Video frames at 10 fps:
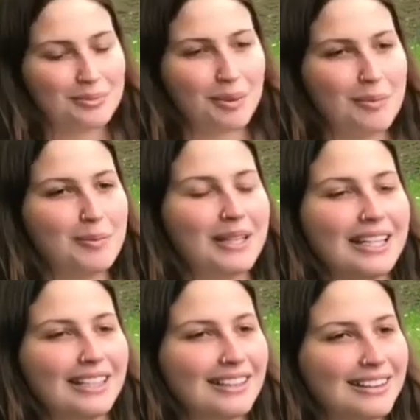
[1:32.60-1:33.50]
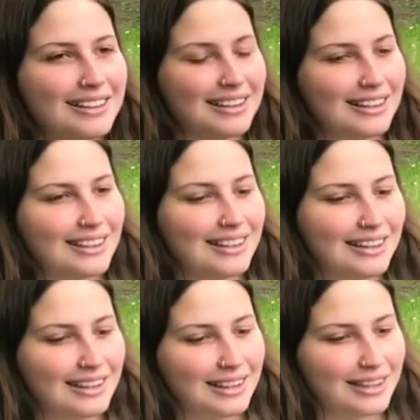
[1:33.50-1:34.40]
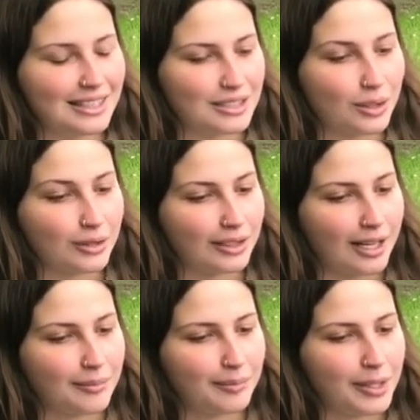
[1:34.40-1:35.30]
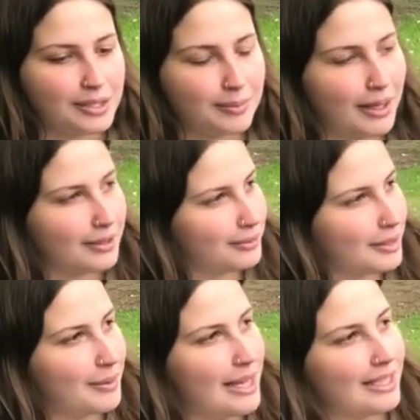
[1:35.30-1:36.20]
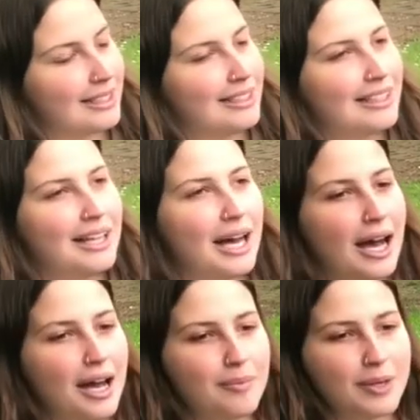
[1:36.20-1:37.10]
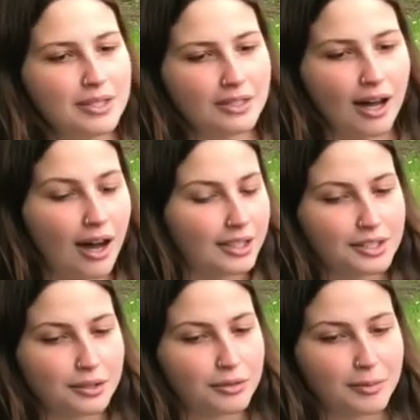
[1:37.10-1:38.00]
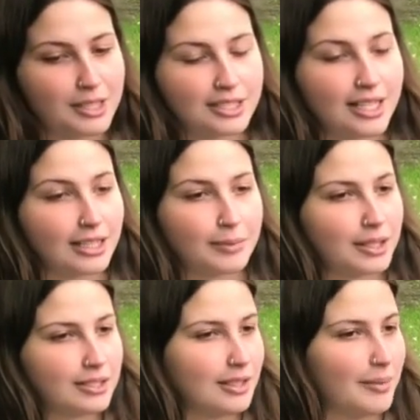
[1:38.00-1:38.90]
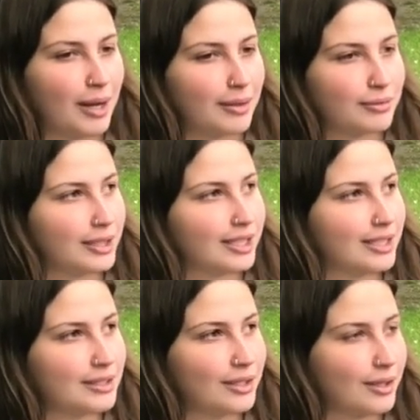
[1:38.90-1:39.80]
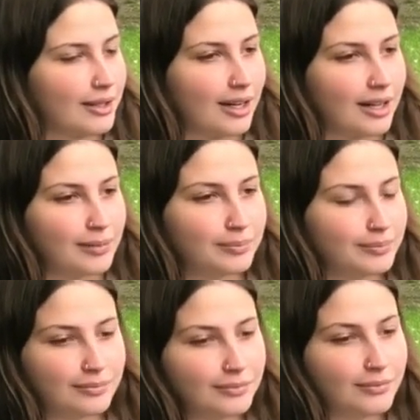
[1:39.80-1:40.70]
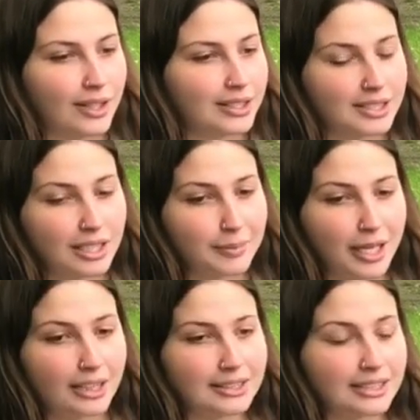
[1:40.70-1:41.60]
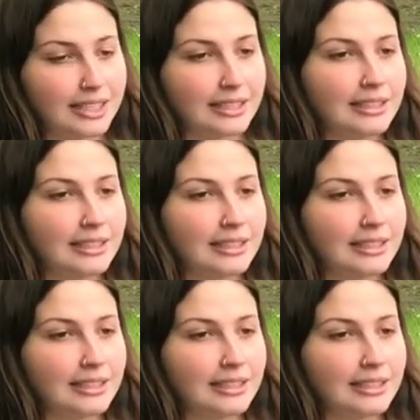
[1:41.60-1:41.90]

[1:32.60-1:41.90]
is probably the song that I'm most proud of in a way. It's the hardest song for me to sing because somehow I've written it so that I find it terribly hard to sing.